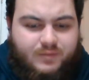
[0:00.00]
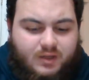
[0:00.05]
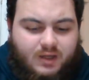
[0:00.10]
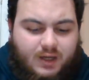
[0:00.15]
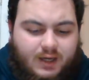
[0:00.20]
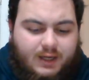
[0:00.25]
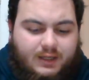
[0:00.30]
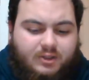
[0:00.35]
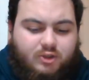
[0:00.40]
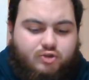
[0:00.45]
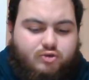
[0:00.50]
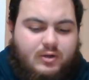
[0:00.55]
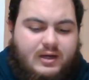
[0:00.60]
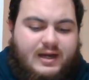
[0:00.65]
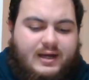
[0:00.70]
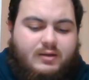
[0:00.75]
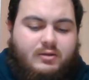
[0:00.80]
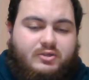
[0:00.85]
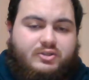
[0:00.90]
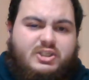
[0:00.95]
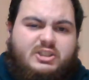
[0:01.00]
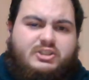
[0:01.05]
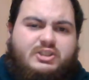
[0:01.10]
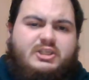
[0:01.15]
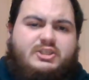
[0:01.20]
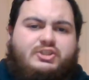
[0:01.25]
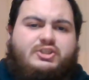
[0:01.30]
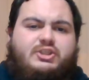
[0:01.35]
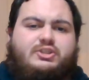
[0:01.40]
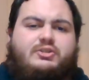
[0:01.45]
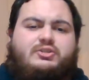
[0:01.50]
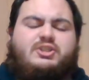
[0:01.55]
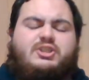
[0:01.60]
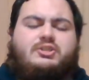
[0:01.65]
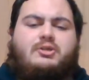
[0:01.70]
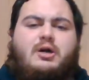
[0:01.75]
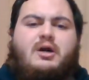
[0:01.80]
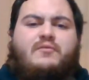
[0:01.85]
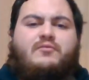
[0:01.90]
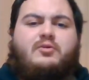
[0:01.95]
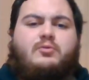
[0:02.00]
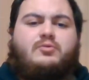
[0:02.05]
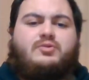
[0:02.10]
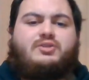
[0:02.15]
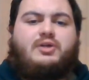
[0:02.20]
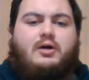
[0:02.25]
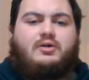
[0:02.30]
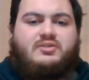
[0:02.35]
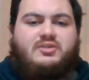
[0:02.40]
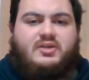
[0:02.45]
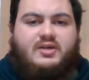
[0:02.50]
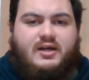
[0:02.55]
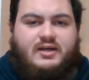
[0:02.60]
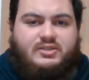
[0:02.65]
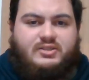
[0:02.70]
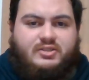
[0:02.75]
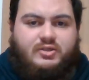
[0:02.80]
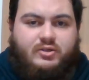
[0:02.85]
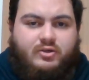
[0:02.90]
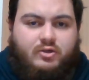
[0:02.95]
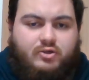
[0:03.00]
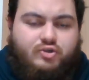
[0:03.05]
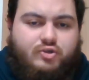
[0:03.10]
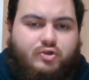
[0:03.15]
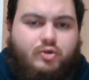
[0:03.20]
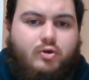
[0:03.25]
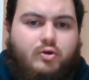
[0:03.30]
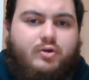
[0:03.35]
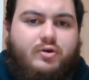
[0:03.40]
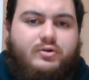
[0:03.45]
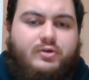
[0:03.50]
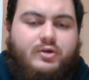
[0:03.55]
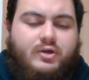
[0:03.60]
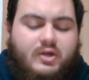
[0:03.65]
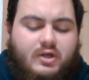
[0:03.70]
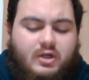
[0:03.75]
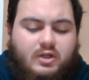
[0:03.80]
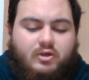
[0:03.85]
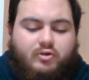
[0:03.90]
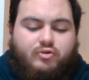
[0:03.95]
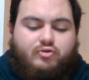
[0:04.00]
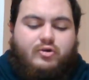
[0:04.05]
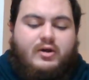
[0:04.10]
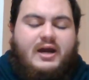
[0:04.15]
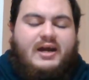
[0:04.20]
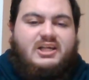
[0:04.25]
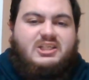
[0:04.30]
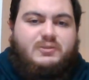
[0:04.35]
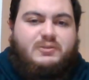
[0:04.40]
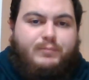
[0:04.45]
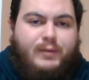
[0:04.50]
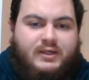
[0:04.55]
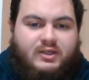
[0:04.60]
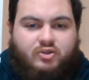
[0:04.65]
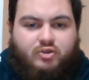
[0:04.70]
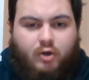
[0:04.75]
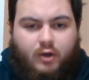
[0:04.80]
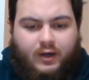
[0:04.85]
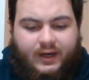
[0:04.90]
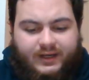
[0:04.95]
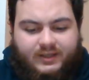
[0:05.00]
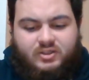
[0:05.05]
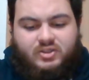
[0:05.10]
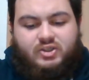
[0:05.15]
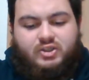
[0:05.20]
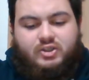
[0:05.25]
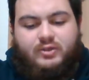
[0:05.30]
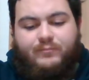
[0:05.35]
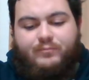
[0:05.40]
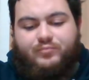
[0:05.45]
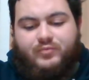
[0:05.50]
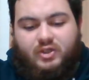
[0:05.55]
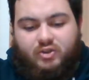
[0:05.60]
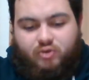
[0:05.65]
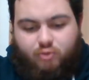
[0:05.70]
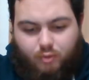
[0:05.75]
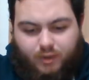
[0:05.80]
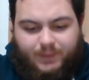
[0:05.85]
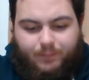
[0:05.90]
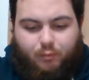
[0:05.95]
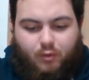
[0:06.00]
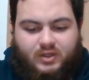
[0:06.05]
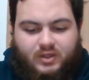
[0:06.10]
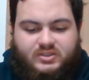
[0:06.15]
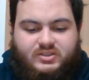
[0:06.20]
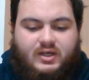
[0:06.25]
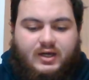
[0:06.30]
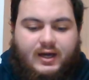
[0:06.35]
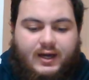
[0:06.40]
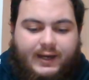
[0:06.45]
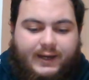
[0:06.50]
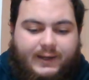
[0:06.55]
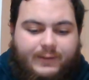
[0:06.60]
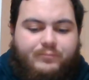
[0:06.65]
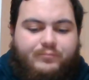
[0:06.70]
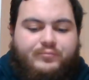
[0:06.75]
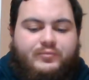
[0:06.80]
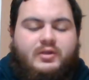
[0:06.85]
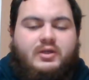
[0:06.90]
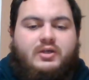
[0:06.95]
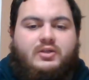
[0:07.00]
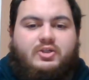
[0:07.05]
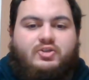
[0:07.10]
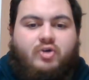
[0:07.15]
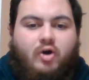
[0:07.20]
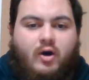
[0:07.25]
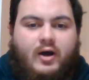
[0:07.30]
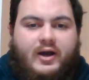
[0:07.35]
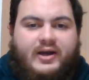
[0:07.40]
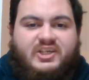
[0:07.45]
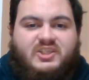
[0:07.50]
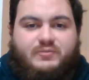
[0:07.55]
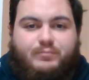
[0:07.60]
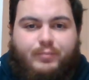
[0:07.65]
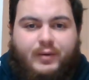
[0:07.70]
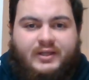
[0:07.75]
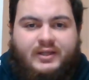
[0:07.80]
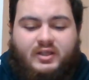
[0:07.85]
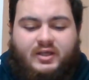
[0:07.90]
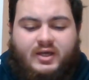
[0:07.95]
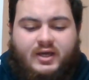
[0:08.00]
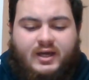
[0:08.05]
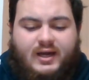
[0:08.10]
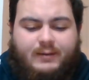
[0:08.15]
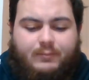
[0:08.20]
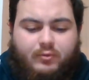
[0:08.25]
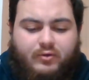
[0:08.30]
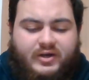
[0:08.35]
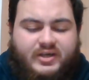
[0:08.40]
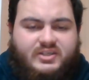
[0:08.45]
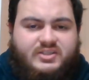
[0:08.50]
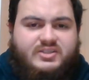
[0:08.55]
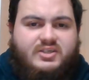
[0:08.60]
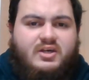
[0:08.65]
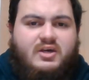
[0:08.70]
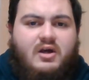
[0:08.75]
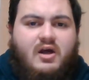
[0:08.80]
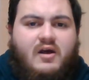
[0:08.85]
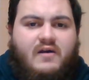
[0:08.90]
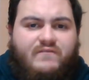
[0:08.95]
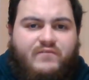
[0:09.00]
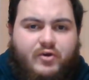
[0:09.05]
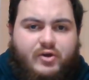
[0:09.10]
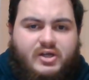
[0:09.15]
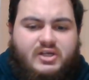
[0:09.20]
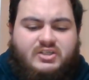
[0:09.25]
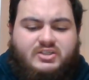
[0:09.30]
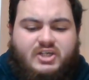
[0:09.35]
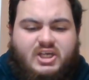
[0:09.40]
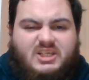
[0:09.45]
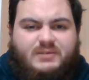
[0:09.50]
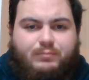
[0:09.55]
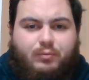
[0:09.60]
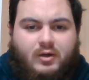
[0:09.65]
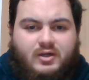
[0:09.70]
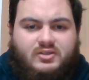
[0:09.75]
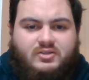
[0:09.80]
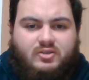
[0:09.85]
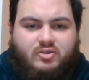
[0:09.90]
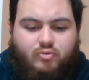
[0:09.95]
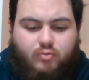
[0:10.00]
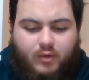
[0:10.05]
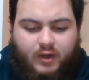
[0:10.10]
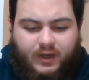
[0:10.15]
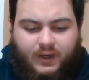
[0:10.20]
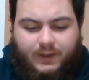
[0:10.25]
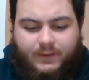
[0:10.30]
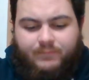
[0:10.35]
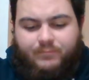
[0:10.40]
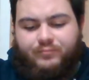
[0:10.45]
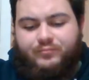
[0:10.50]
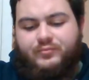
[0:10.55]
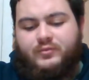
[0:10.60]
Just go over the results in case you're not sure. The Dragons beat the Titans 20 points to 8. The Tigers beat the Cowboys 36 points to 20.